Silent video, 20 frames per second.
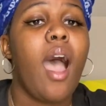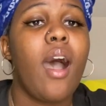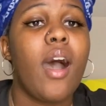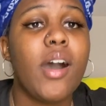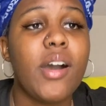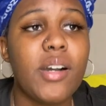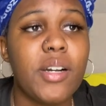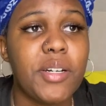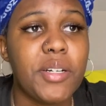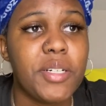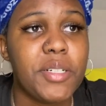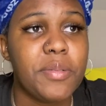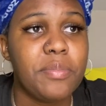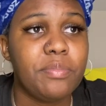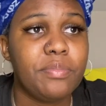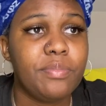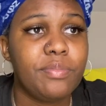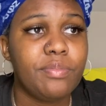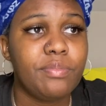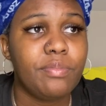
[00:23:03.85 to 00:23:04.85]

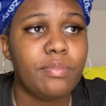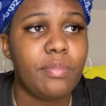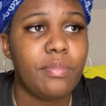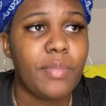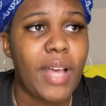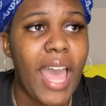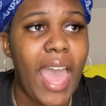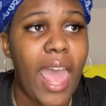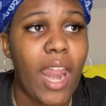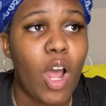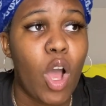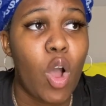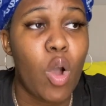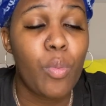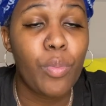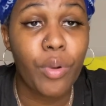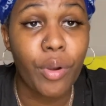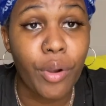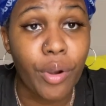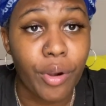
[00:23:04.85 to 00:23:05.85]
I had a
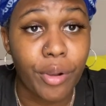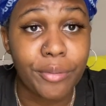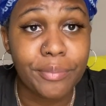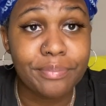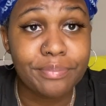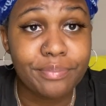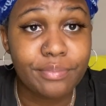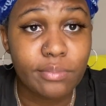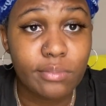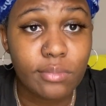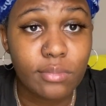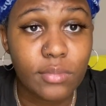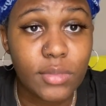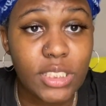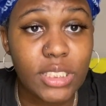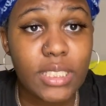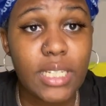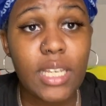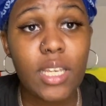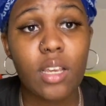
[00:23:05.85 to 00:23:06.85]
homegirl.
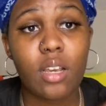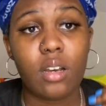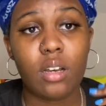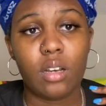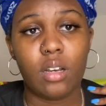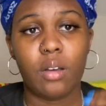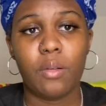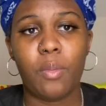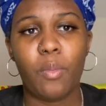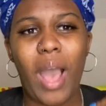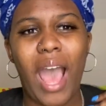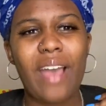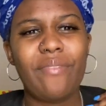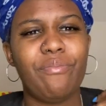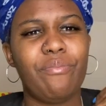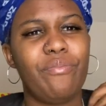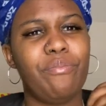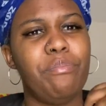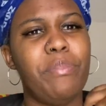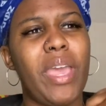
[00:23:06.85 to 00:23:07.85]
I
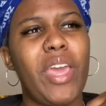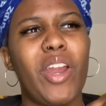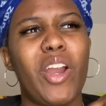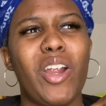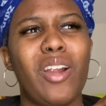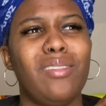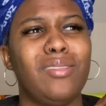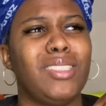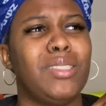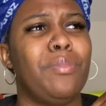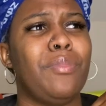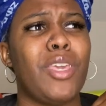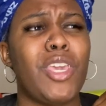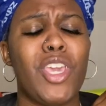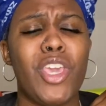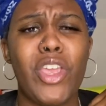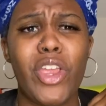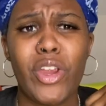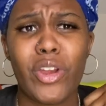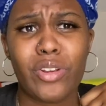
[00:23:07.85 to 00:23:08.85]
met her some
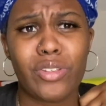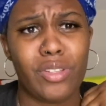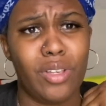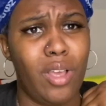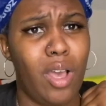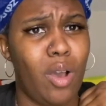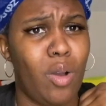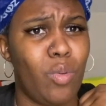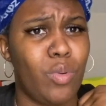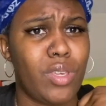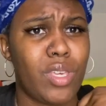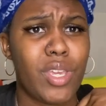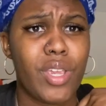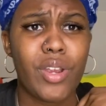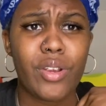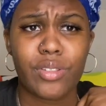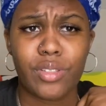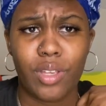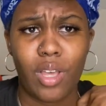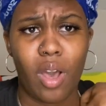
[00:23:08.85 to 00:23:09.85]
years ago.
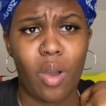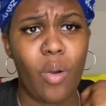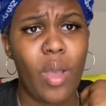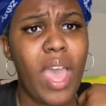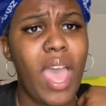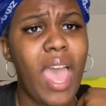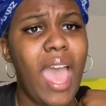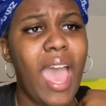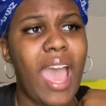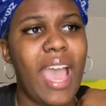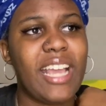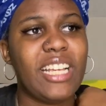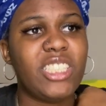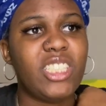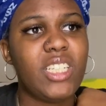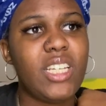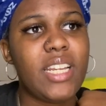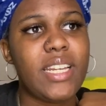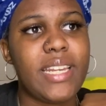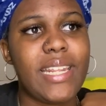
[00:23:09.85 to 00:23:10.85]
And
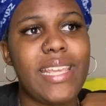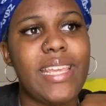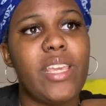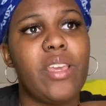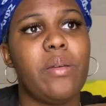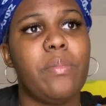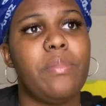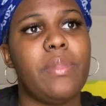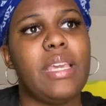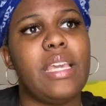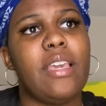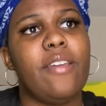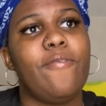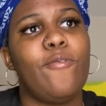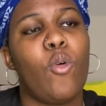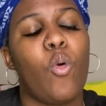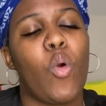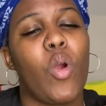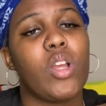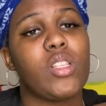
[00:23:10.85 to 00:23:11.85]
she DM'd me
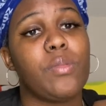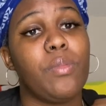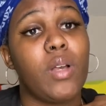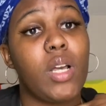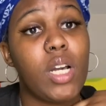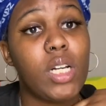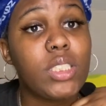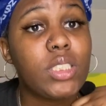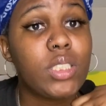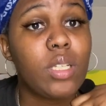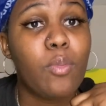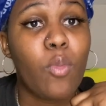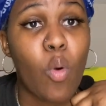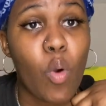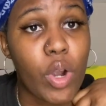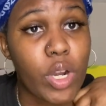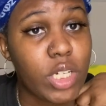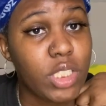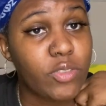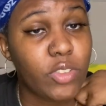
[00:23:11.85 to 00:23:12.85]
for some custom
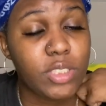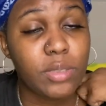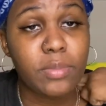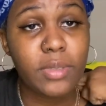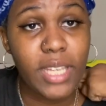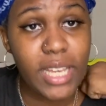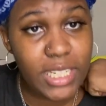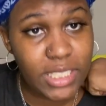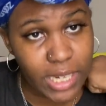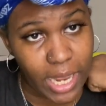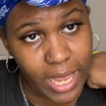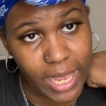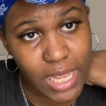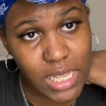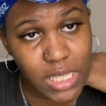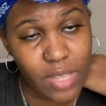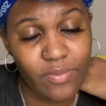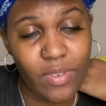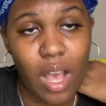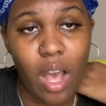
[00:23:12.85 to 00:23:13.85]
orders for some keychains.
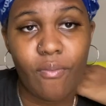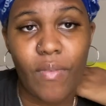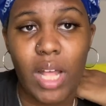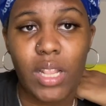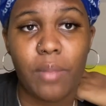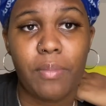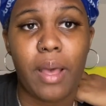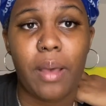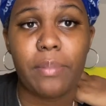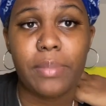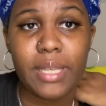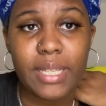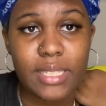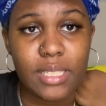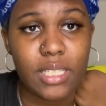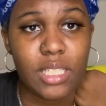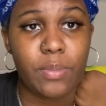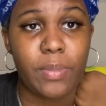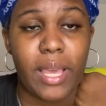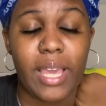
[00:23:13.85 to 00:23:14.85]
If y'all follow my
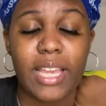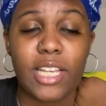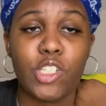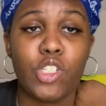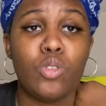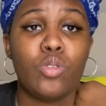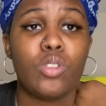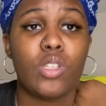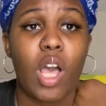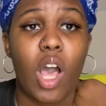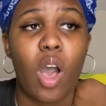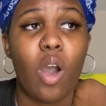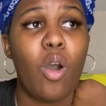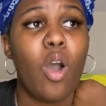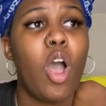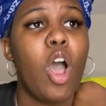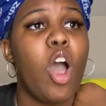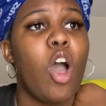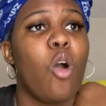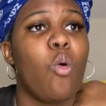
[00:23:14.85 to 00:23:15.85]
business page, you saw
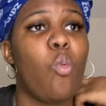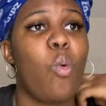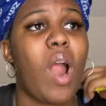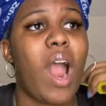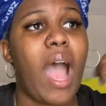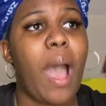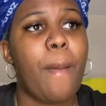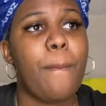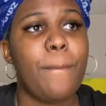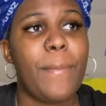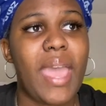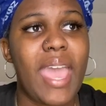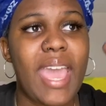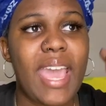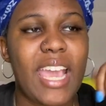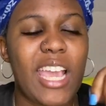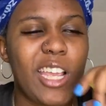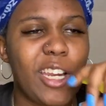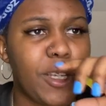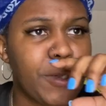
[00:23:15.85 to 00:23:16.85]
where I
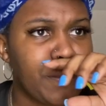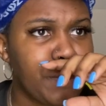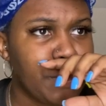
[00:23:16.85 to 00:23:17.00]
made